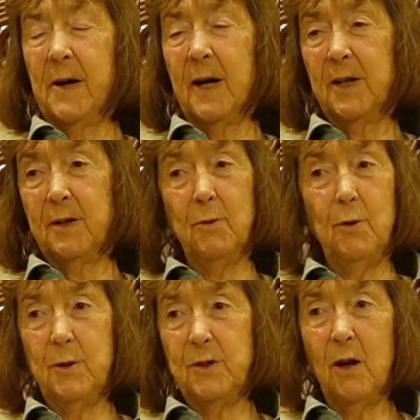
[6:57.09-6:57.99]
at the
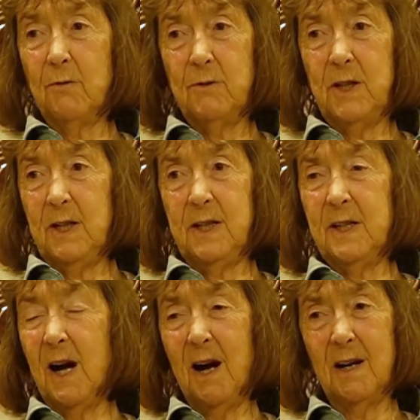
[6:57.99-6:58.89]
moment. Not really,
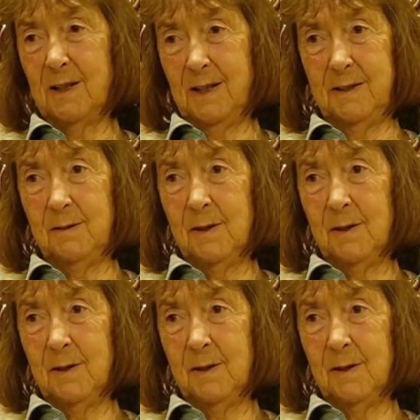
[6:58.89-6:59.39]
hardly.